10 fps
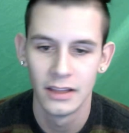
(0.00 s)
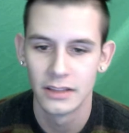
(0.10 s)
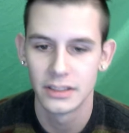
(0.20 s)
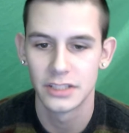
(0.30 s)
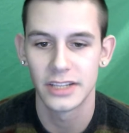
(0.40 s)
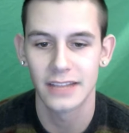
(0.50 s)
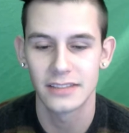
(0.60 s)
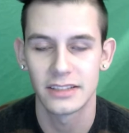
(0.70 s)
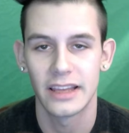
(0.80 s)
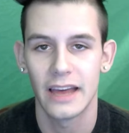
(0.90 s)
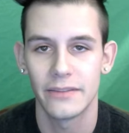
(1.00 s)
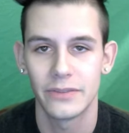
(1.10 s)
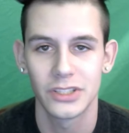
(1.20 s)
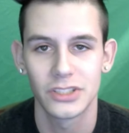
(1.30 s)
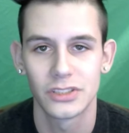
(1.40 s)
the chance to
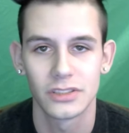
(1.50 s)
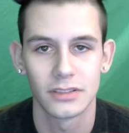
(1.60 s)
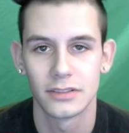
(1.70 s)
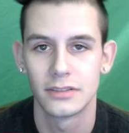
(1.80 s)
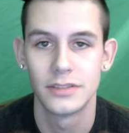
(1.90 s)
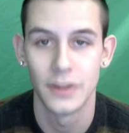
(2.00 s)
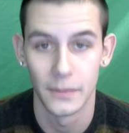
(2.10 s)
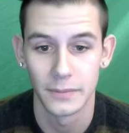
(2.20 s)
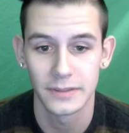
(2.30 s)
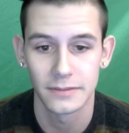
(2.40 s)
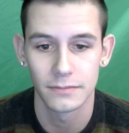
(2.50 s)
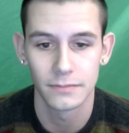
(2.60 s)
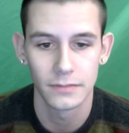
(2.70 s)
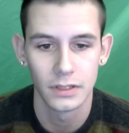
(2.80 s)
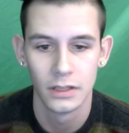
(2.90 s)
catfish, don't
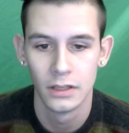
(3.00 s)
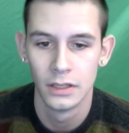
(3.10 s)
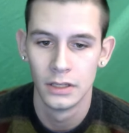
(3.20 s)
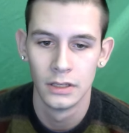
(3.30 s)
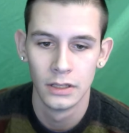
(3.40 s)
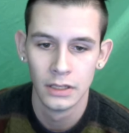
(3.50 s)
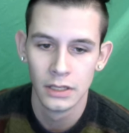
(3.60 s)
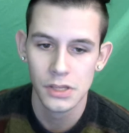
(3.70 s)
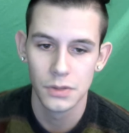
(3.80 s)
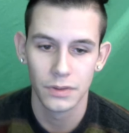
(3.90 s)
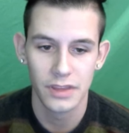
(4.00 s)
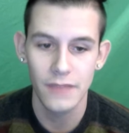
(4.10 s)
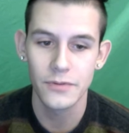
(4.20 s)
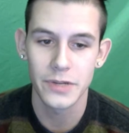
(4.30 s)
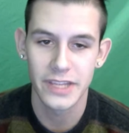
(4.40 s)
you will
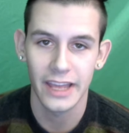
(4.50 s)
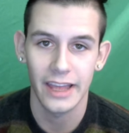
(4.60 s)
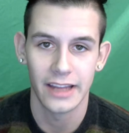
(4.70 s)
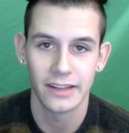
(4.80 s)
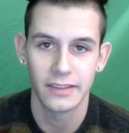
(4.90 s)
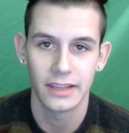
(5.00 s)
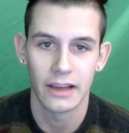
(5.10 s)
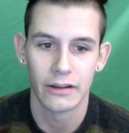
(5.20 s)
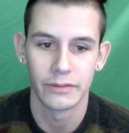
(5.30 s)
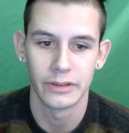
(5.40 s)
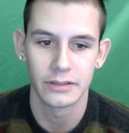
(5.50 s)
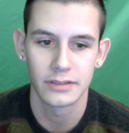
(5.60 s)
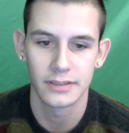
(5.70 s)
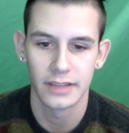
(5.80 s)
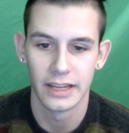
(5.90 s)
never get anything out of
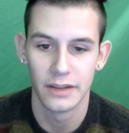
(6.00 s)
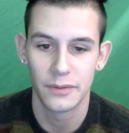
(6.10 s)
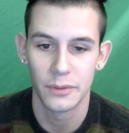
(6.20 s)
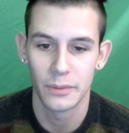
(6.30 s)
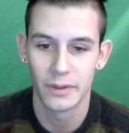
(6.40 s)
it. And if you